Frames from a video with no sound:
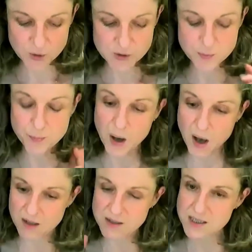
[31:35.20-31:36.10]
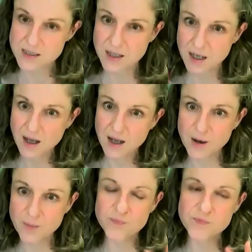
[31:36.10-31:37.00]
doors, but
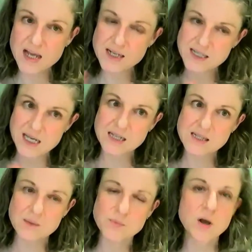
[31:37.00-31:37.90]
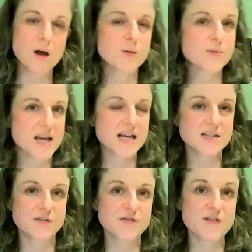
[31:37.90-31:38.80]
they're seeing some kind of
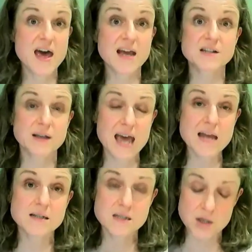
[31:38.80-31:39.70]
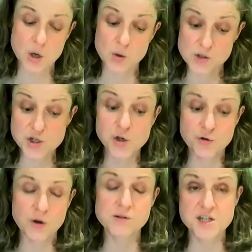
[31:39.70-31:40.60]
protective effect against those
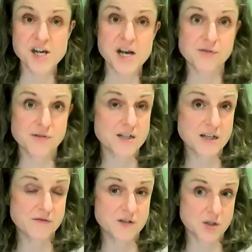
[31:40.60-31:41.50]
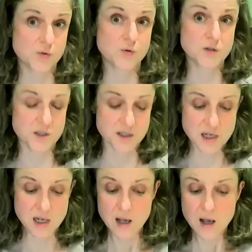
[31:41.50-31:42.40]
neurodegenerative
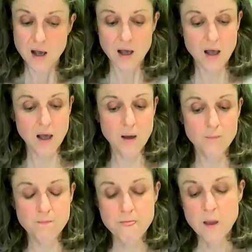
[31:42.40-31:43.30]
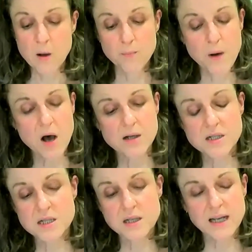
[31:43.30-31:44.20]
disorders. Um,
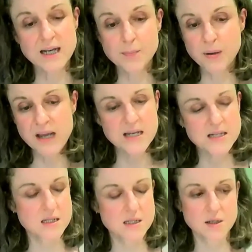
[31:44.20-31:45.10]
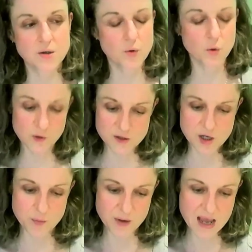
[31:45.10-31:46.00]
but it appears to
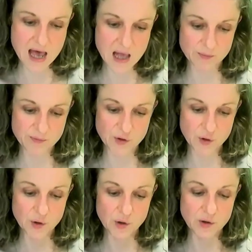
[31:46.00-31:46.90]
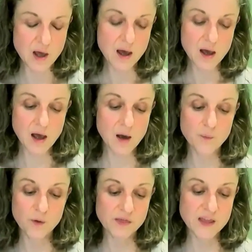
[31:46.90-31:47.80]
also be helpful
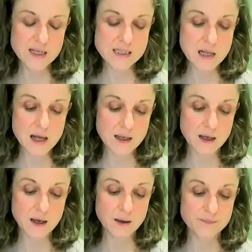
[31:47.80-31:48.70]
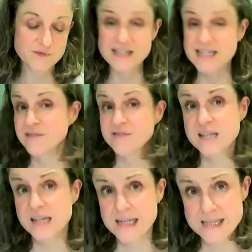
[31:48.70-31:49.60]
with things like fatty liver
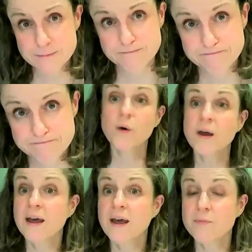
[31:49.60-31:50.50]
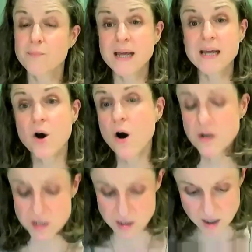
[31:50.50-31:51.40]
disease, with
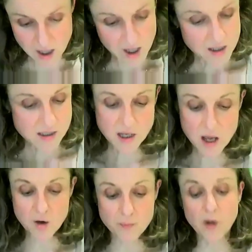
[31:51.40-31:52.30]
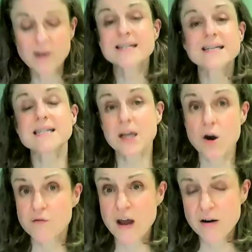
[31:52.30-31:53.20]
PCOS, so polycystic
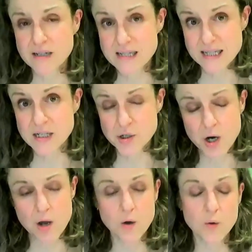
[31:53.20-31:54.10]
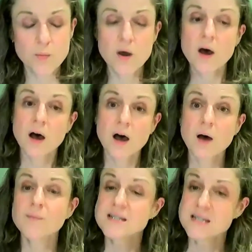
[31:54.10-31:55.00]
ovarian syndrome,
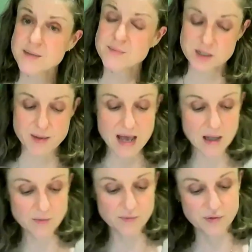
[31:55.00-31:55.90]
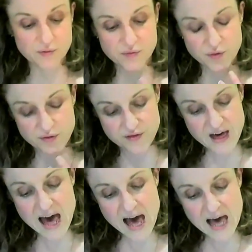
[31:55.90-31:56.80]
seems to be helpful for
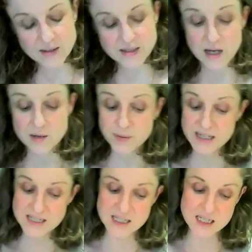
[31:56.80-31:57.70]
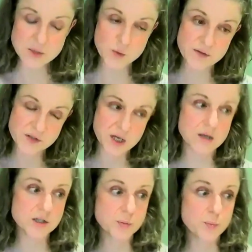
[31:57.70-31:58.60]
that. Diabetes, we've
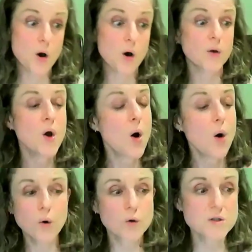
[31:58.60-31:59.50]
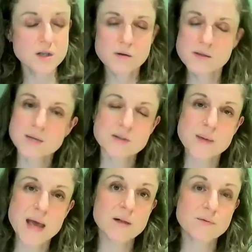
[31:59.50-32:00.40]
touched upon, also seems
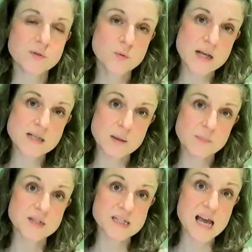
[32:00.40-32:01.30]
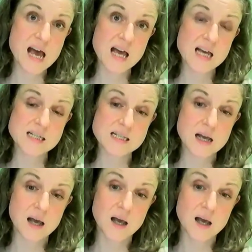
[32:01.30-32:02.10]
to be helpful where somebody has